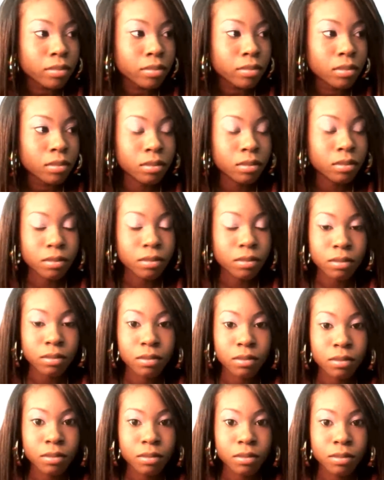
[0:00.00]

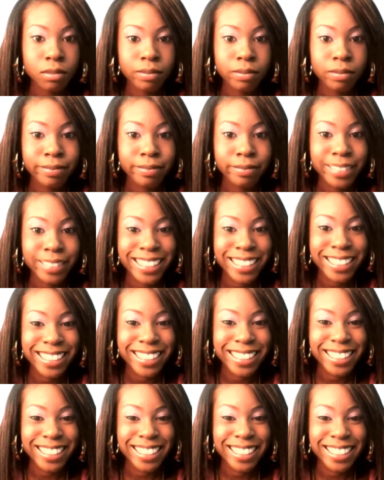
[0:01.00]

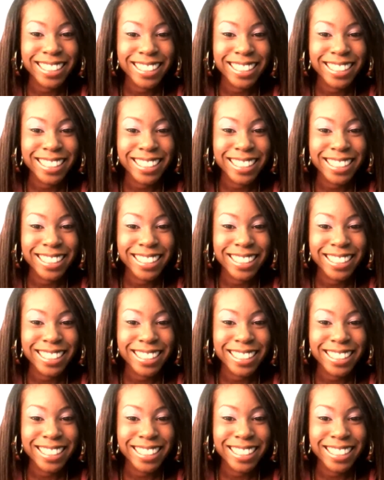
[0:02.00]
No one is speaking in this clip.